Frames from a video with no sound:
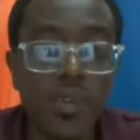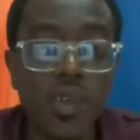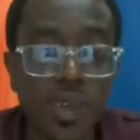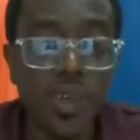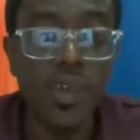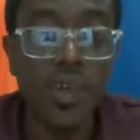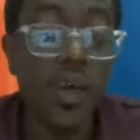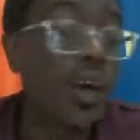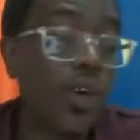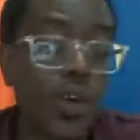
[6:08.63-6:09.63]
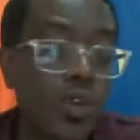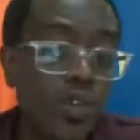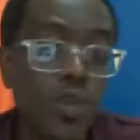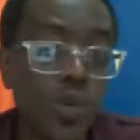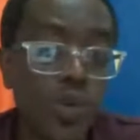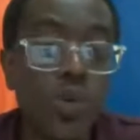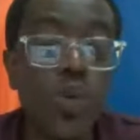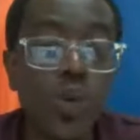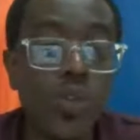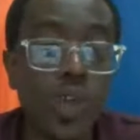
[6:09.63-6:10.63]
City are going to score 2
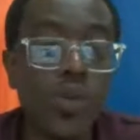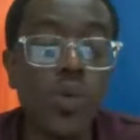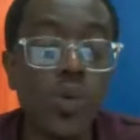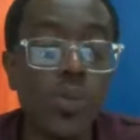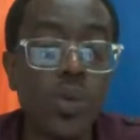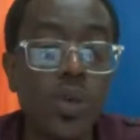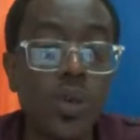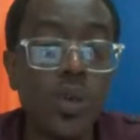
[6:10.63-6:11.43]
goals at home,